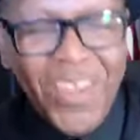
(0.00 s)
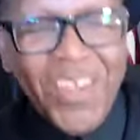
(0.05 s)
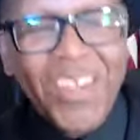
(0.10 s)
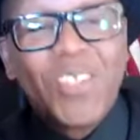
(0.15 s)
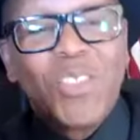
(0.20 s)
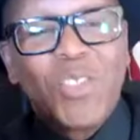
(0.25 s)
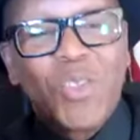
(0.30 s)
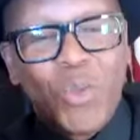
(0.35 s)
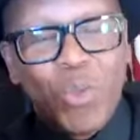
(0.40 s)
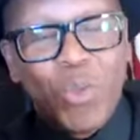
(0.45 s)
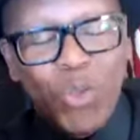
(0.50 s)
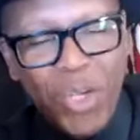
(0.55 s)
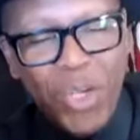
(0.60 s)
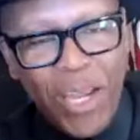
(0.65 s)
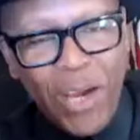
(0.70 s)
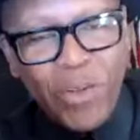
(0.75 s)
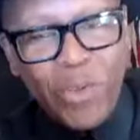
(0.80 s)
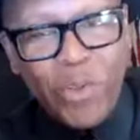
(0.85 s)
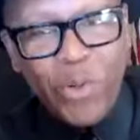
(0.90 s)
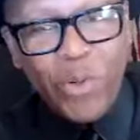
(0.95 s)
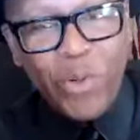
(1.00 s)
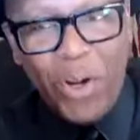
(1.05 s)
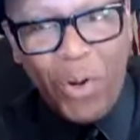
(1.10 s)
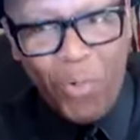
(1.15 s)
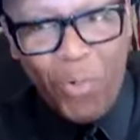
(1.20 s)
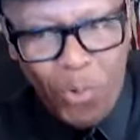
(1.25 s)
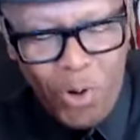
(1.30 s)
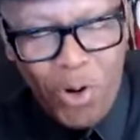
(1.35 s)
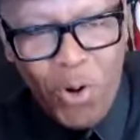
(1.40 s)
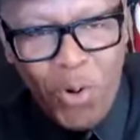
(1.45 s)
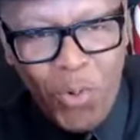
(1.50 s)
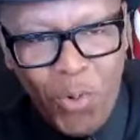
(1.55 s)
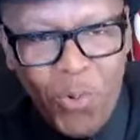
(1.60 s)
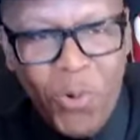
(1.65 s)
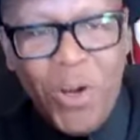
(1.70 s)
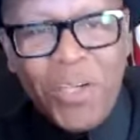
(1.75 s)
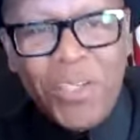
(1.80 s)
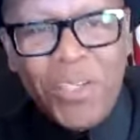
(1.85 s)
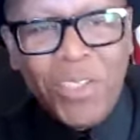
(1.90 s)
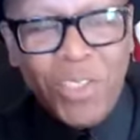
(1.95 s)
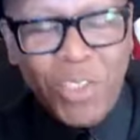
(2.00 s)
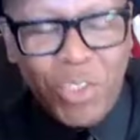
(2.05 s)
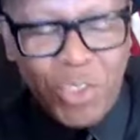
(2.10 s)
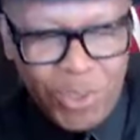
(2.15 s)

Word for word: So you're now doing a one-on-one